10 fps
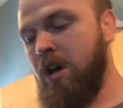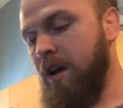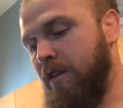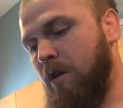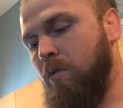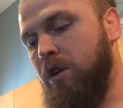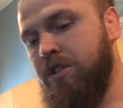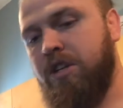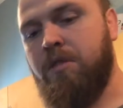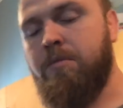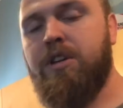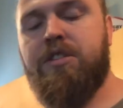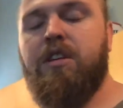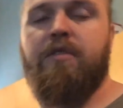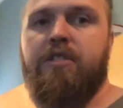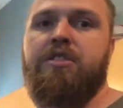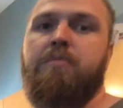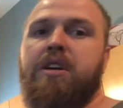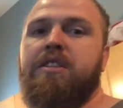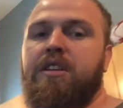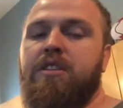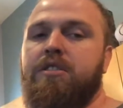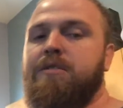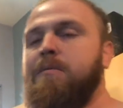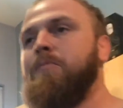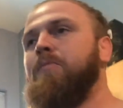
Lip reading: I've got 1 chicken breast here for each of my dinners.